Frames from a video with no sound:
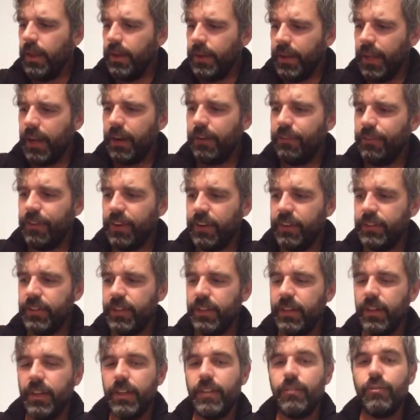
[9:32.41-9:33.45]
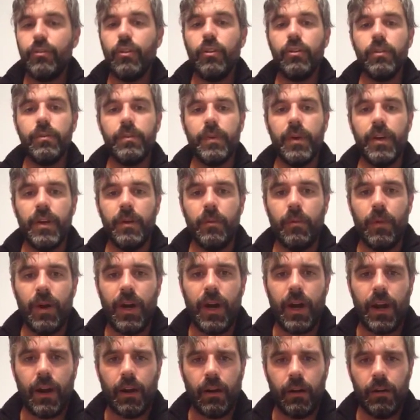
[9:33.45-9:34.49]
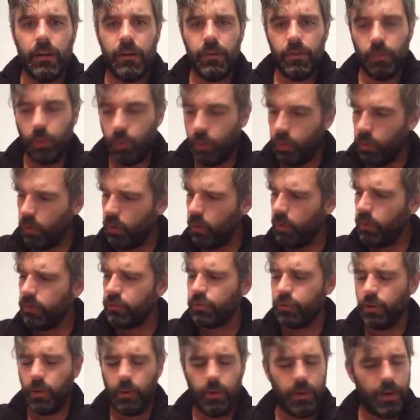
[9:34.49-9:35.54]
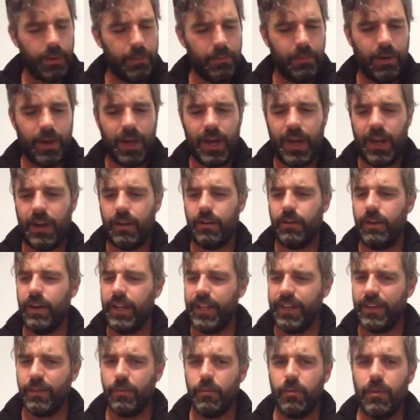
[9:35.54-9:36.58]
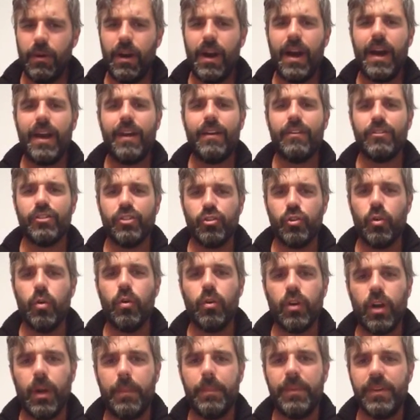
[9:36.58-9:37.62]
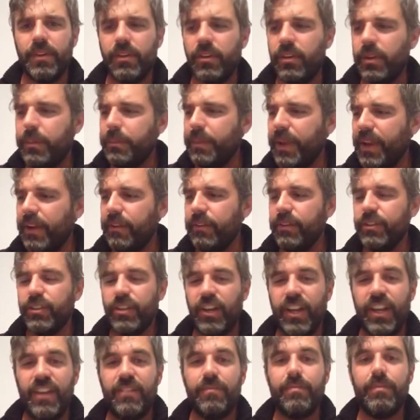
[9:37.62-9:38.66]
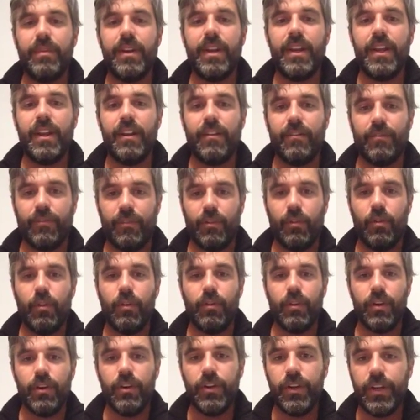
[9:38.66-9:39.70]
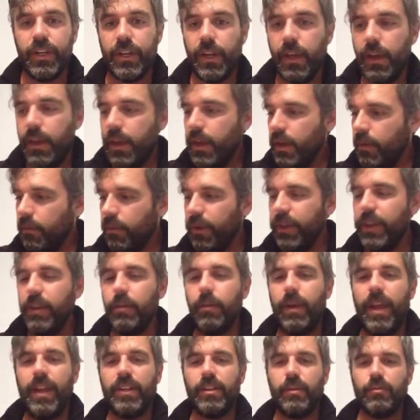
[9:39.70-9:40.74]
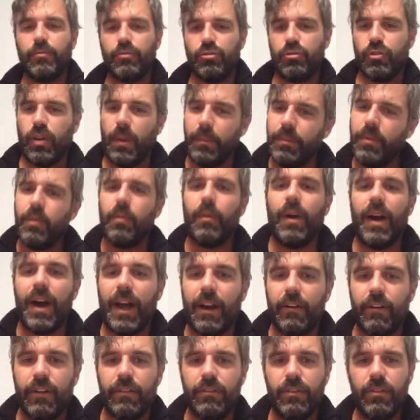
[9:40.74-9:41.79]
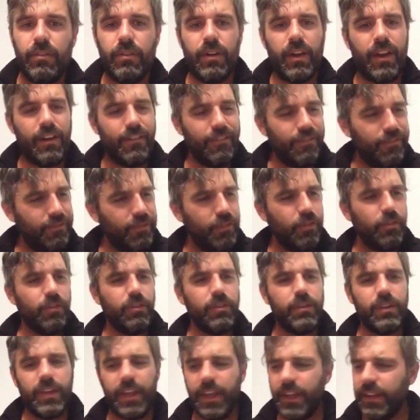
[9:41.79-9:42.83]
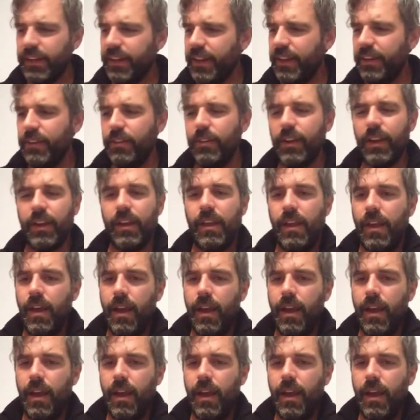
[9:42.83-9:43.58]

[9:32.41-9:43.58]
Another fellow says, "I throws mine in water." "Oh, throw it in water and let the water soak up into the berries. Leave them there for overnight. When you wakes up, dump the water out. And you got a full thing. Then you got